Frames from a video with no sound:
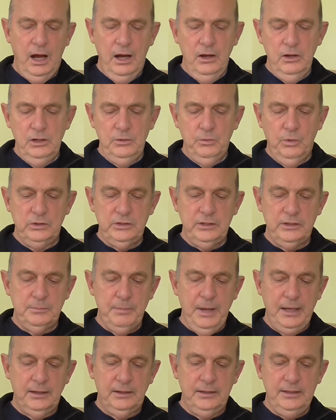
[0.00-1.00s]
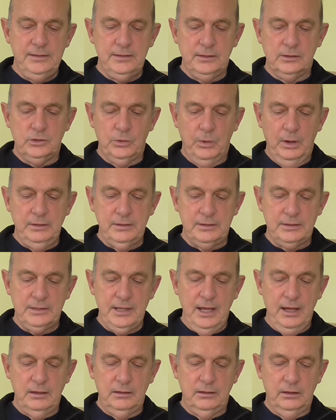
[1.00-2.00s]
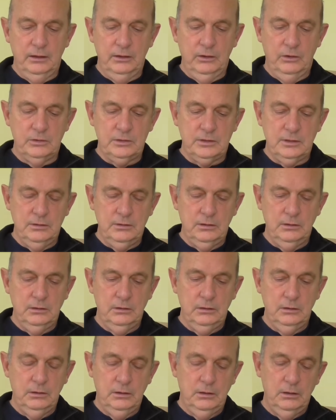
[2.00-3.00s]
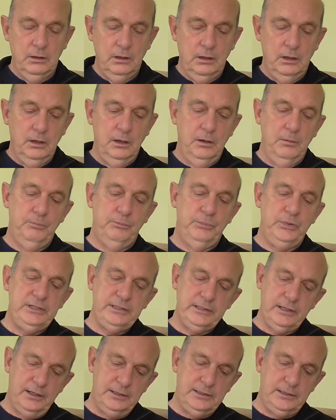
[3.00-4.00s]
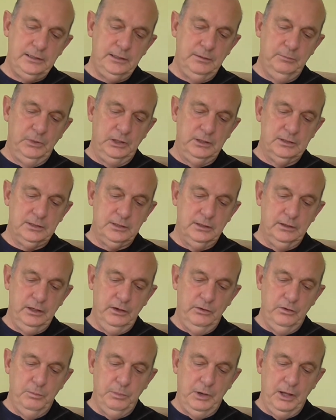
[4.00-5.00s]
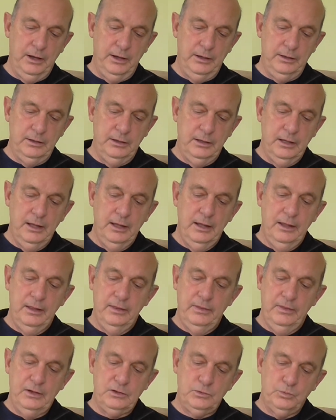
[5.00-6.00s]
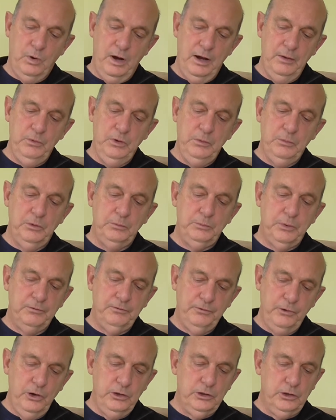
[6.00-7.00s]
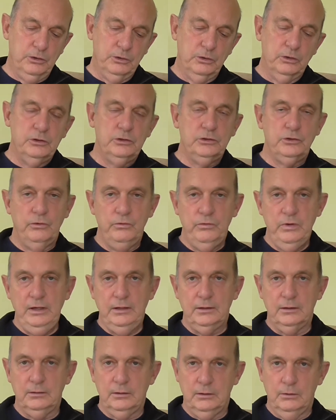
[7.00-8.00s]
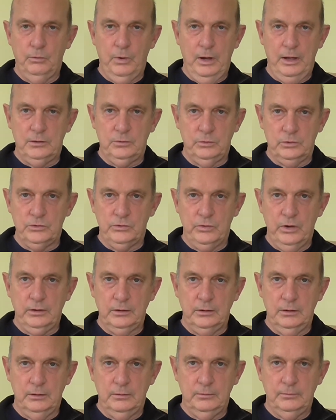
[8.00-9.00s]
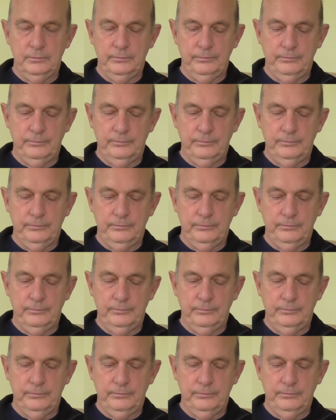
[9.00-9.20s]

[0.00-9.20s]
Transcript: I only wanted to make it easier to understand," I answered. "Precisely, Minister," he replied. "That's why we would prefer you to read it the way it was written."